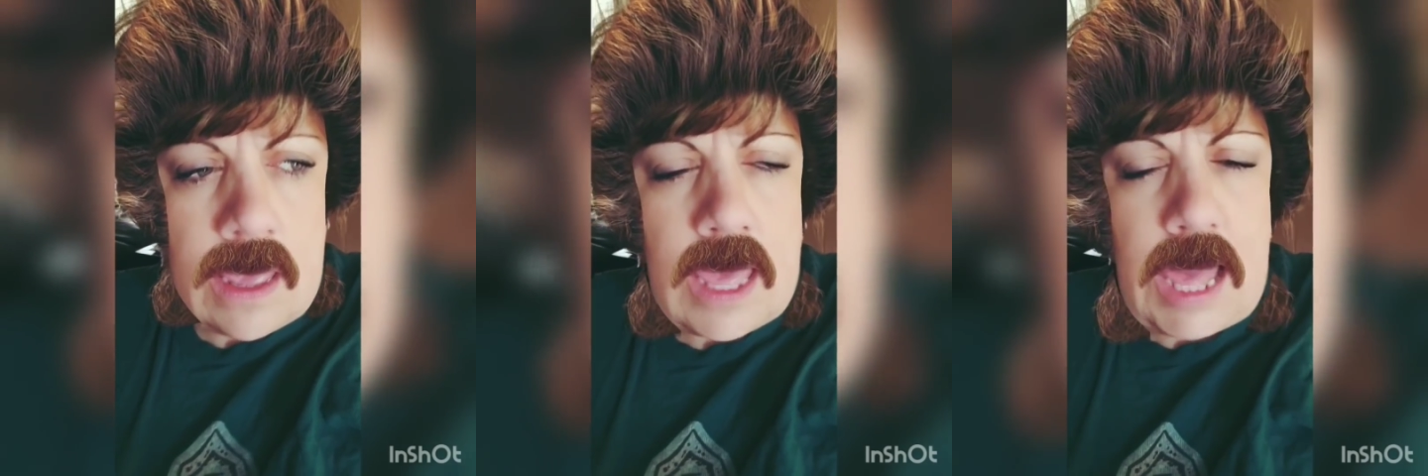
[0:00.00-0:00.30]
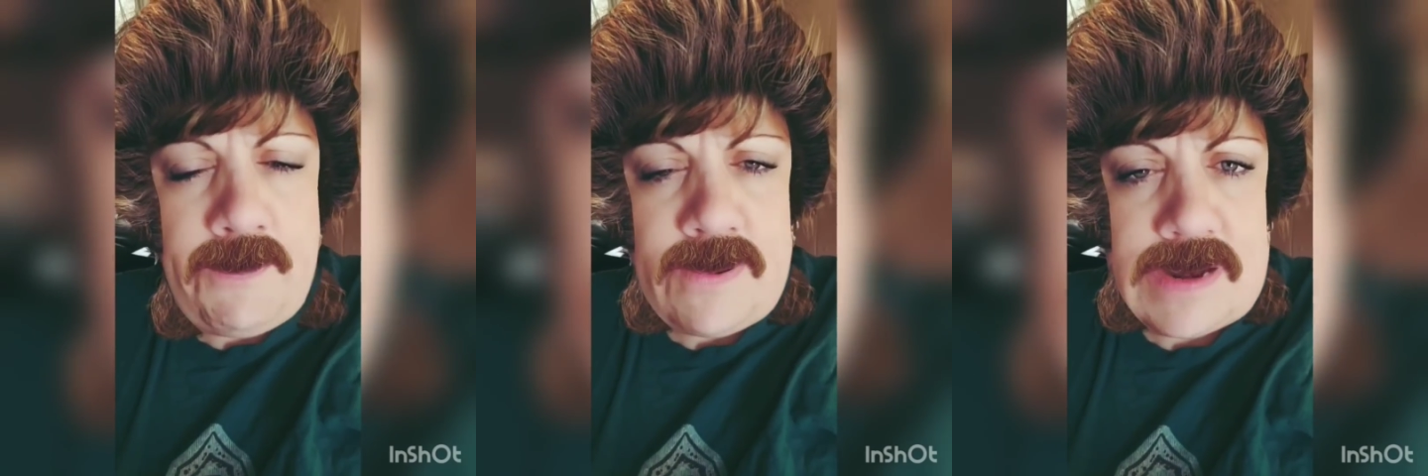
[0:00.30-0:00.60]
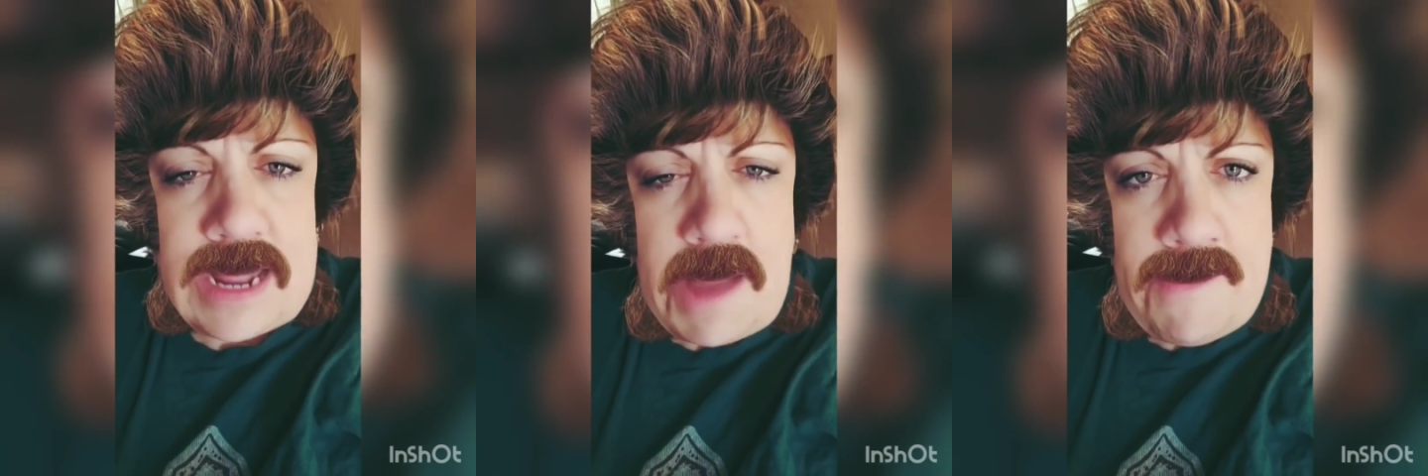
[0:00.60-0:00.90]
I put
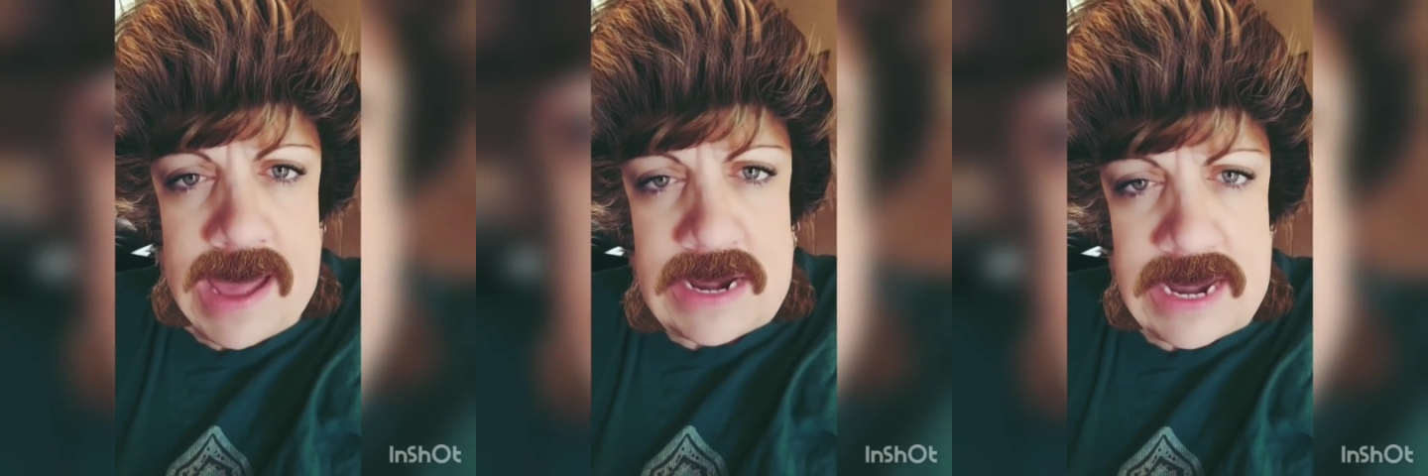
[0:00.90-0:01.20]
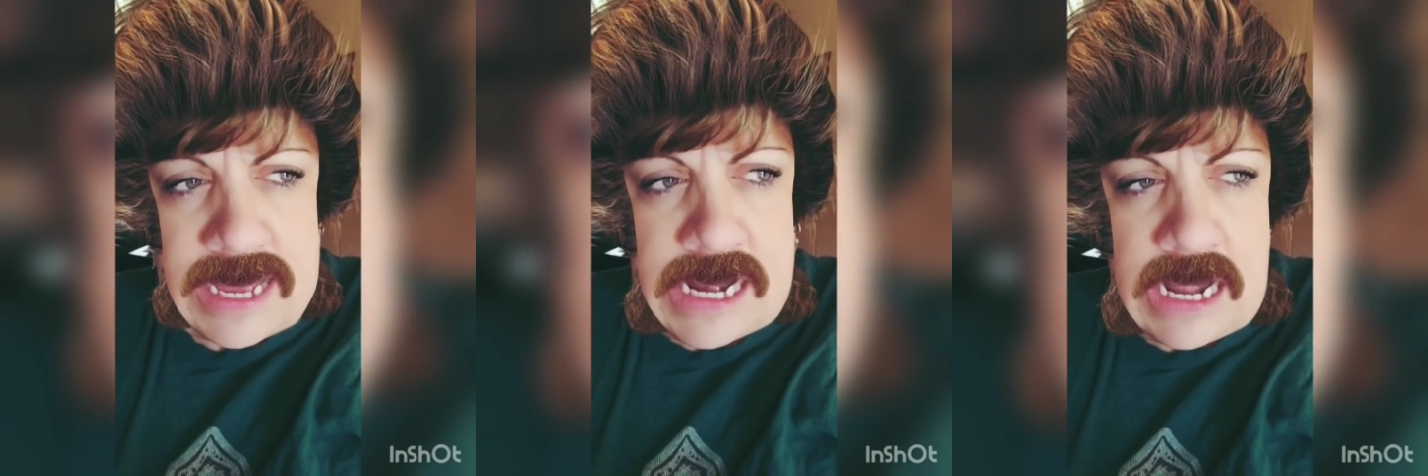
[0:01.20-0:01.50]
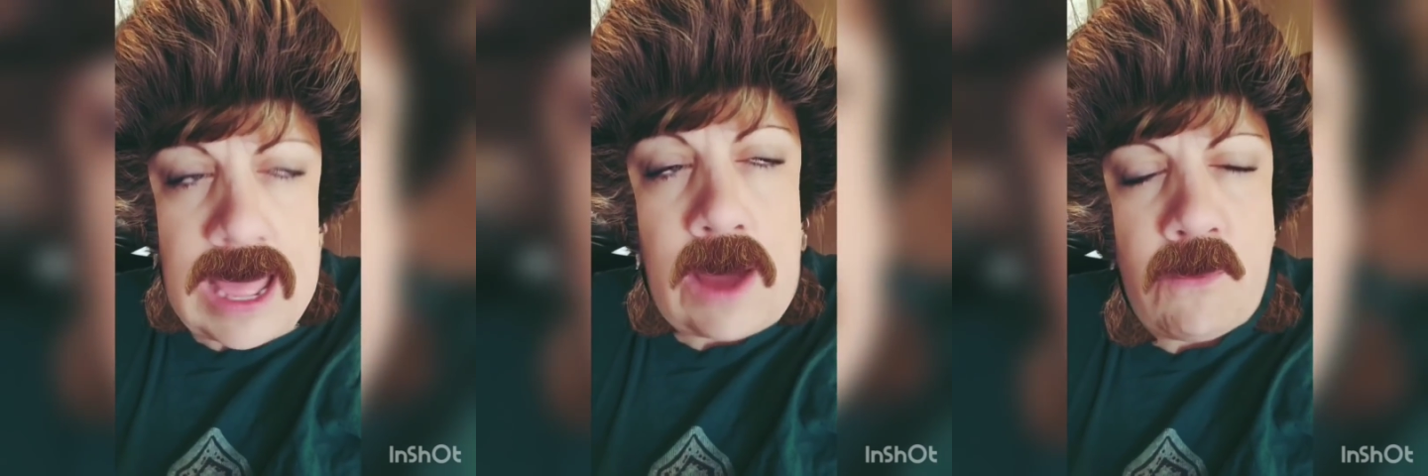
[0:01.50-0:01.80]
down my natal
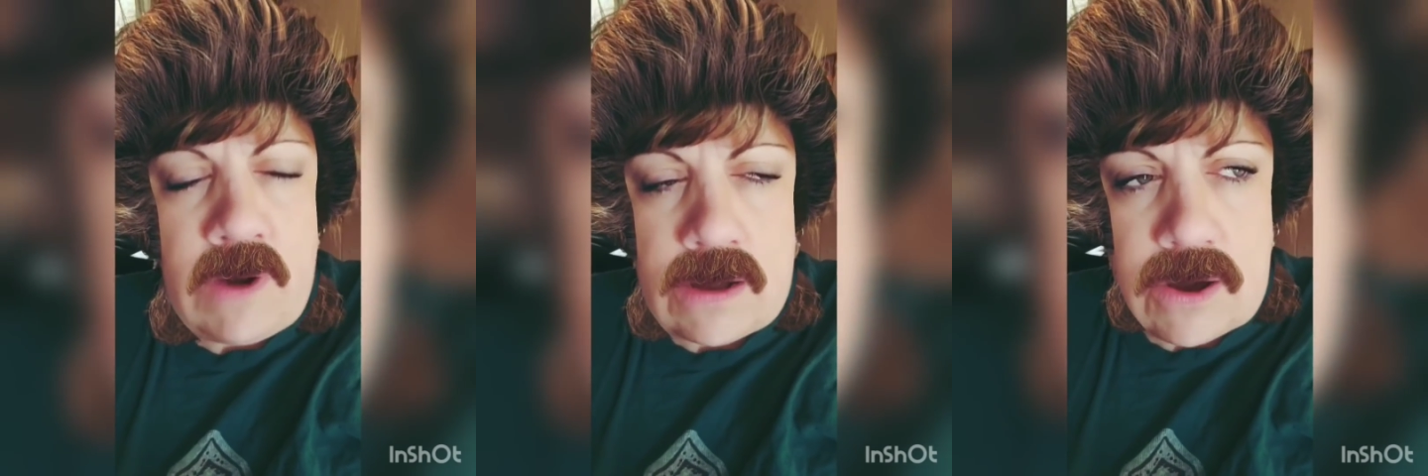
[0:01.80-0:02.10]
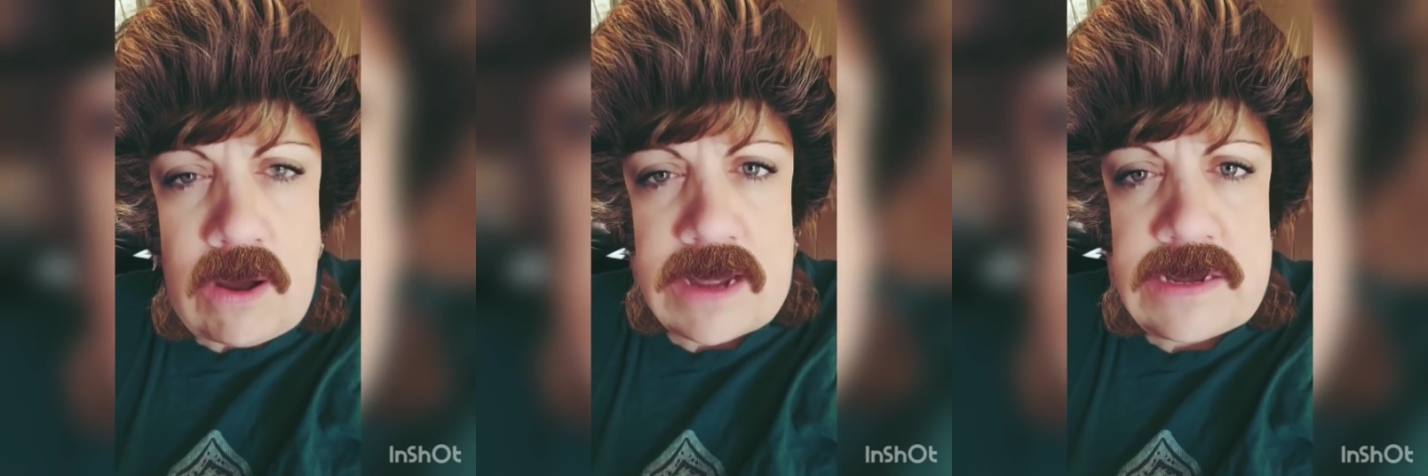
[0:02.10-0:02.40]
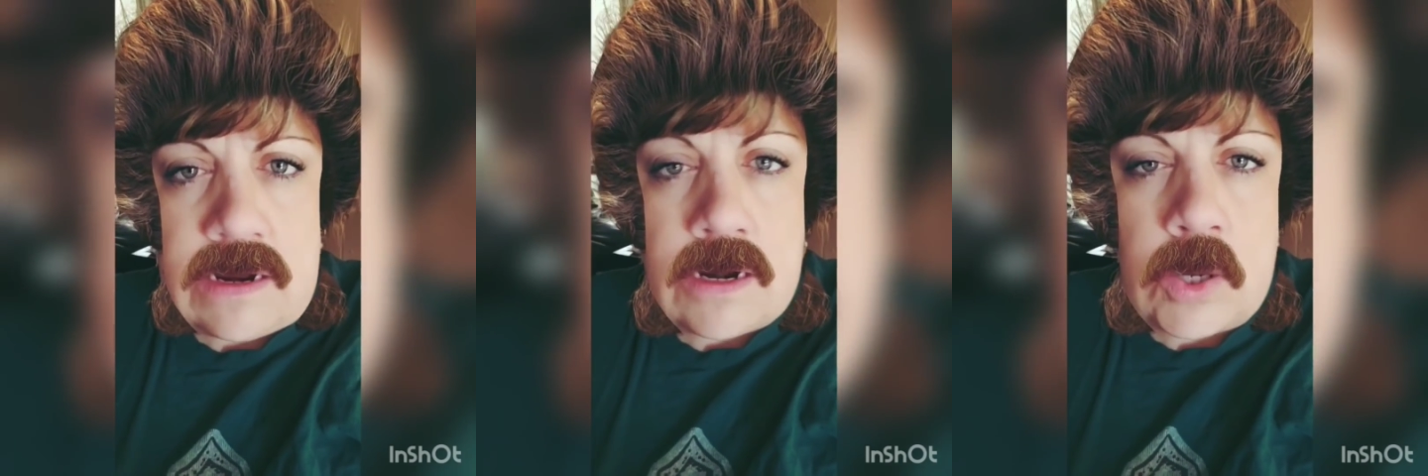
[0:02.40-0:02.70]
light when you go out
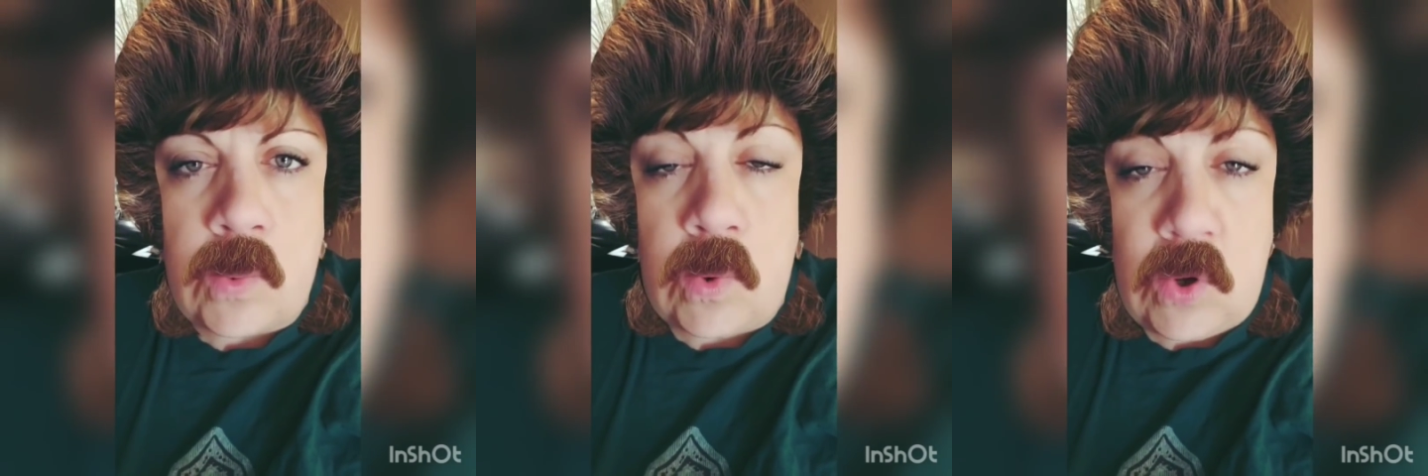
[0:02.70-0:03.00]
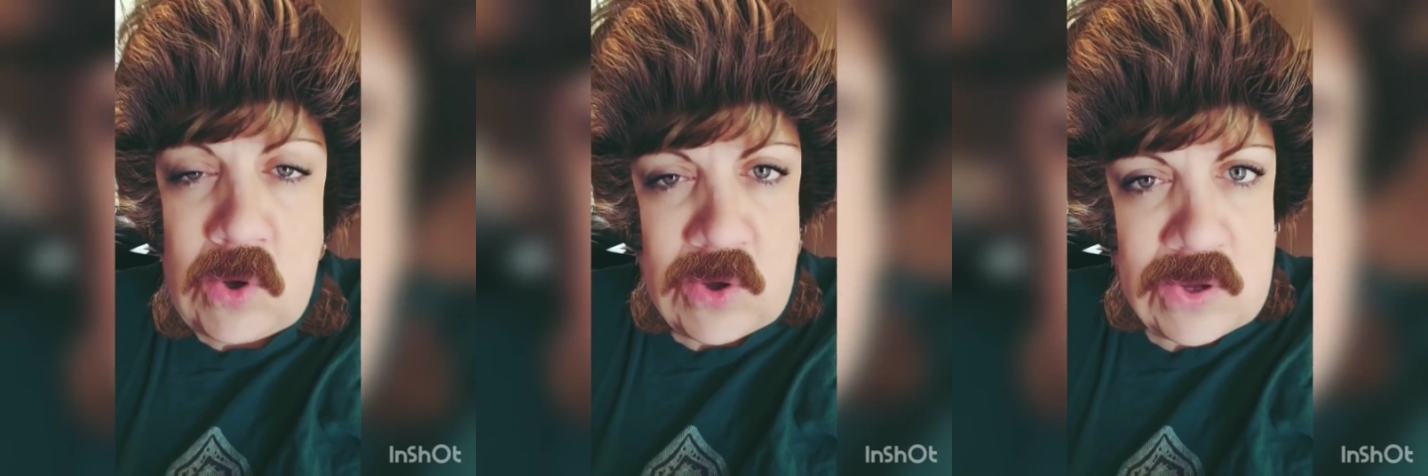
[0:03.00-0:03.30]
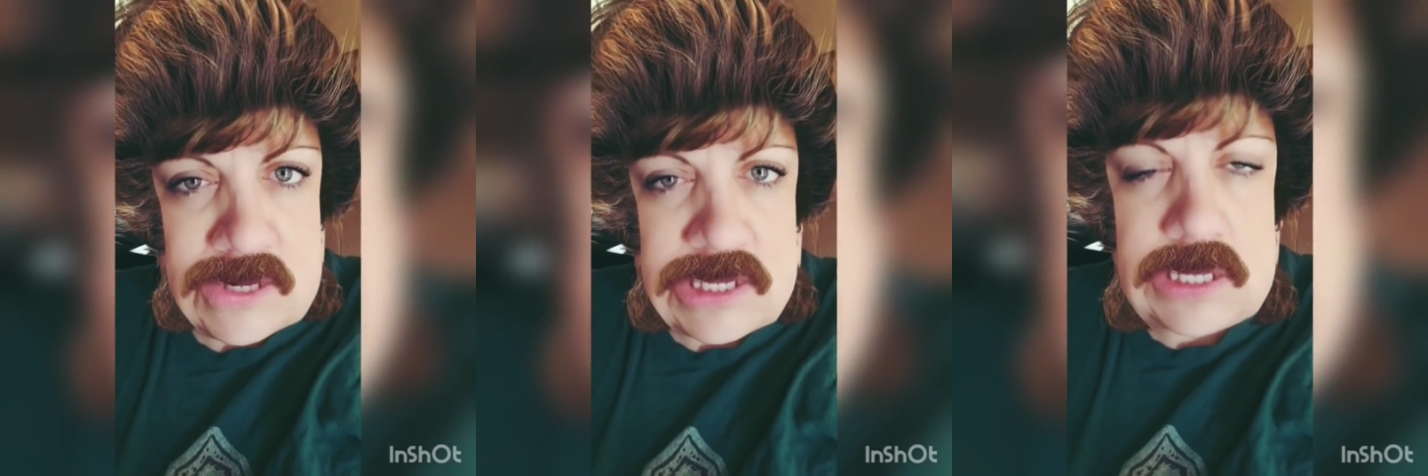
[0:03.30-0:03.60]
there in the
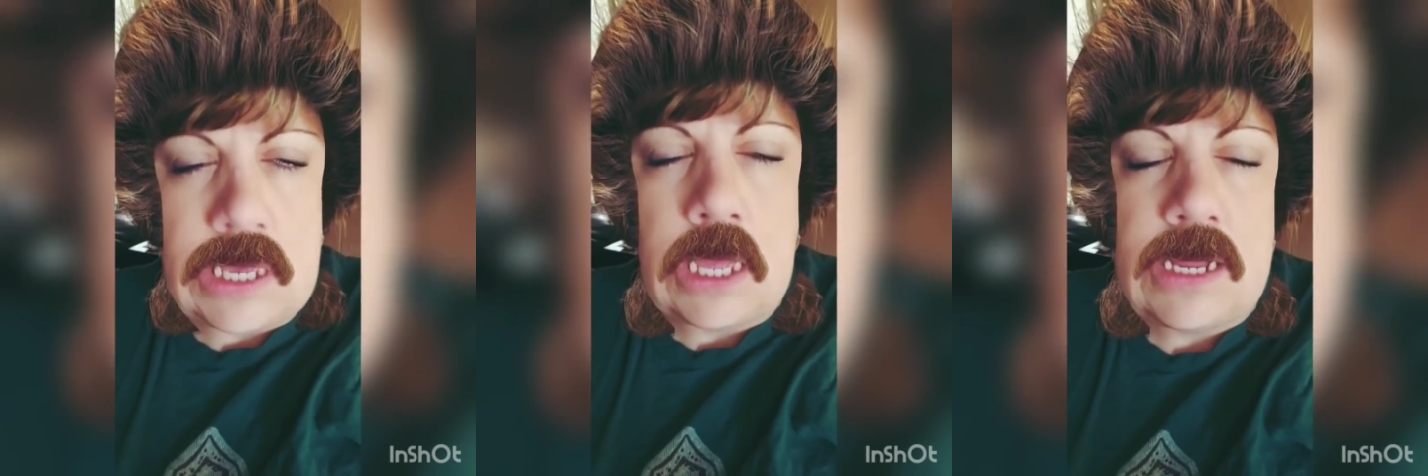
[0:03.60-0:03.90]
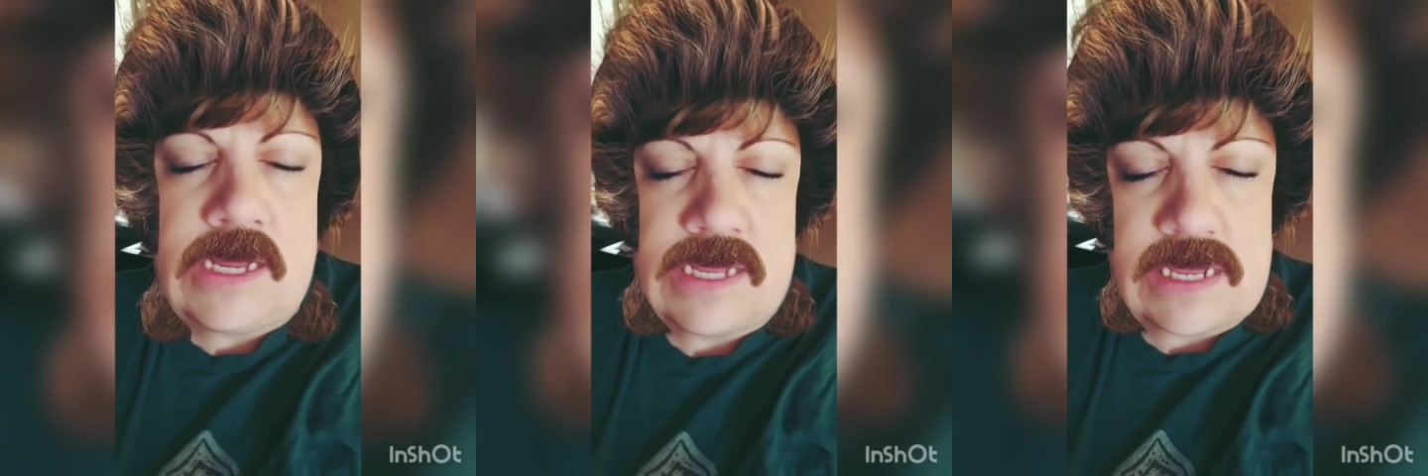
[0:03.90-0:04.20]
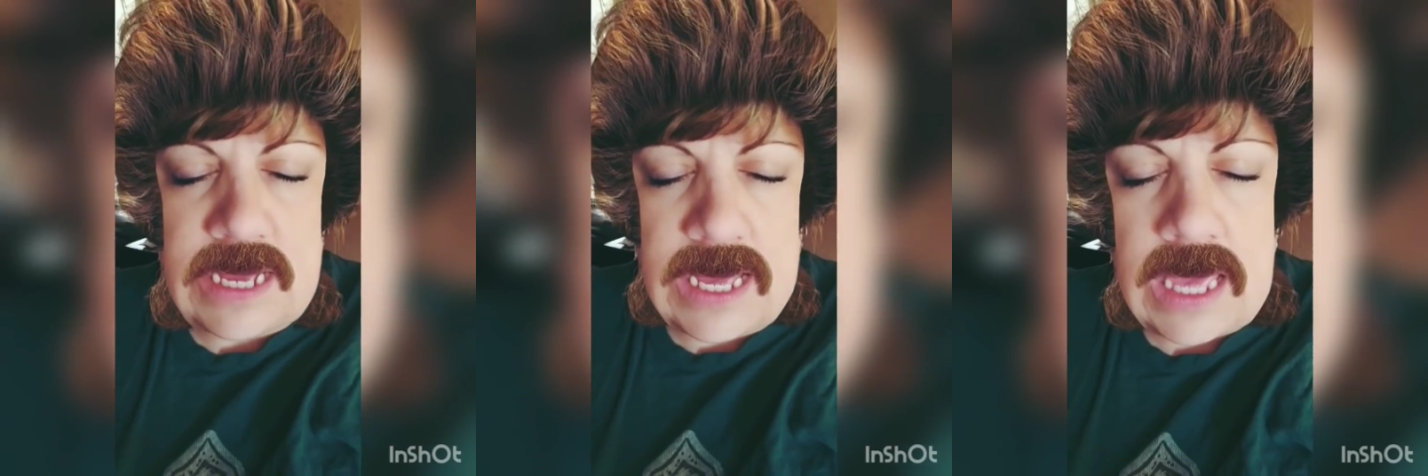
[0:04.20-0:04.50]
woods, you
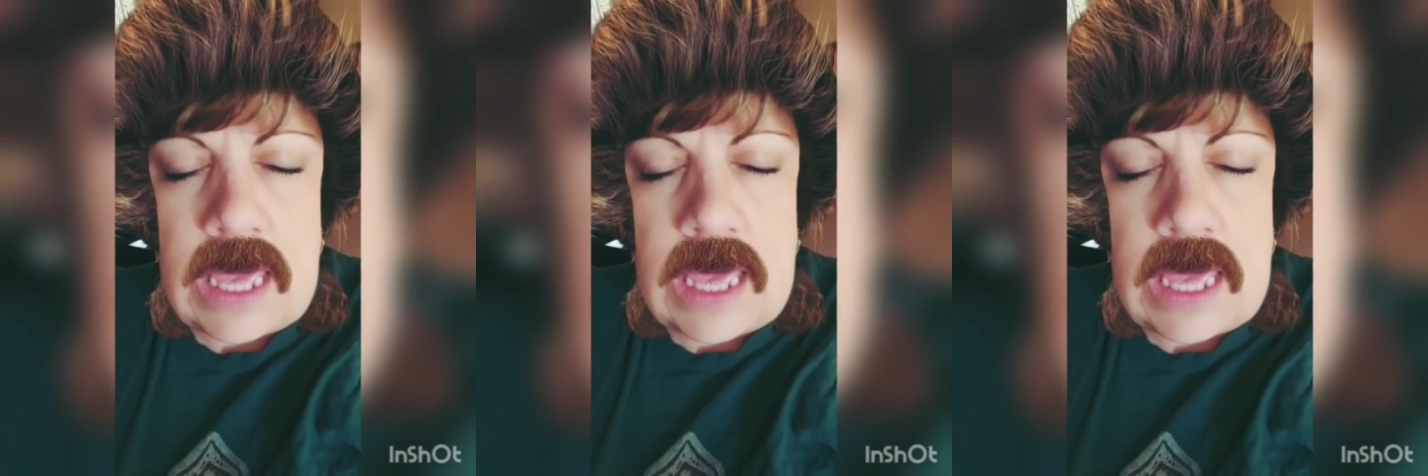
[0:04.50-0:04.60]
see.